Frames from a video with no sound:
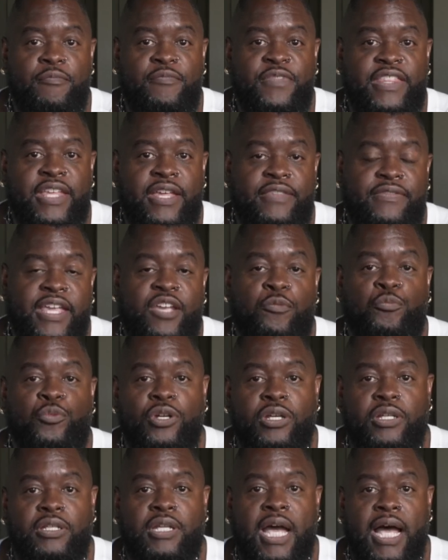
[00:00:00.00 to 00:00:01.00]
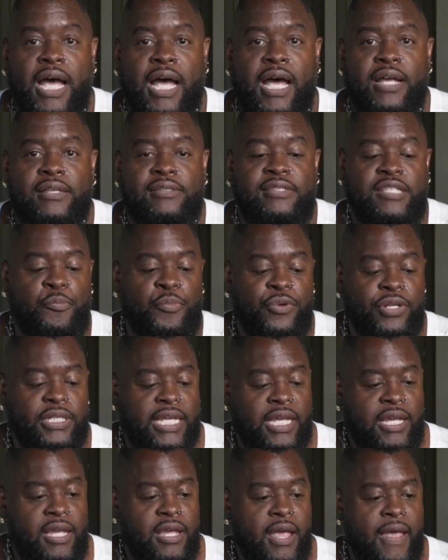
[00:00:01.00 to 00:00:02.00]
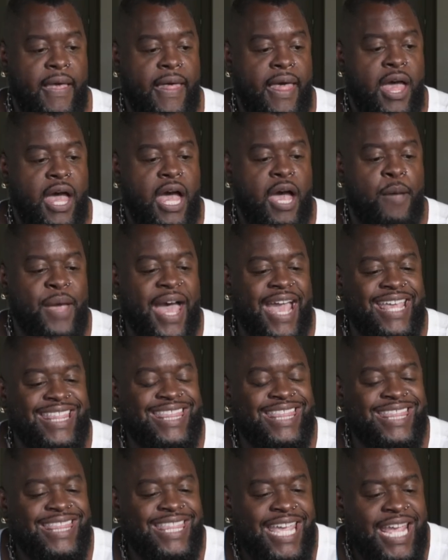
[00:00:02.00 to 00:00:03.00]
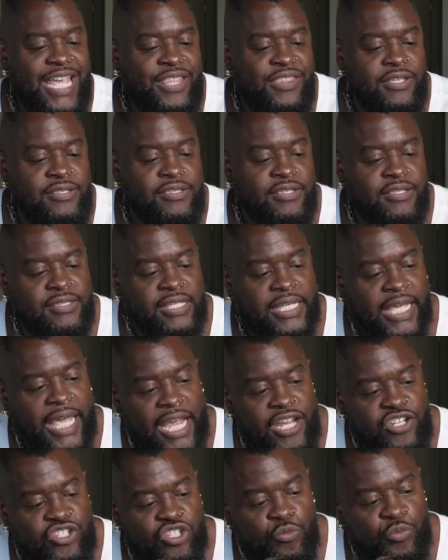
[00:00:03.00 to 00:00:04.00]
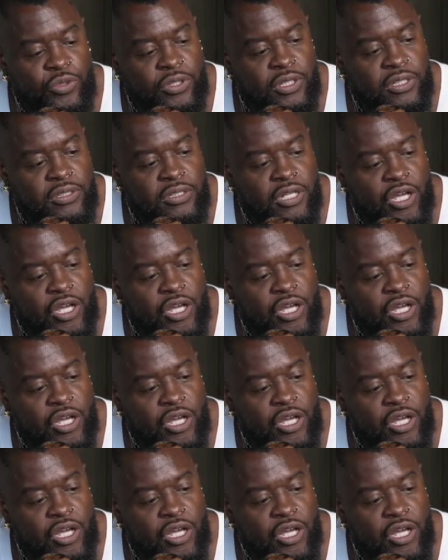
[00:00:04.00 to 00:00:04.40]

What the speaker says: than they would separately. I think this is acacia wood,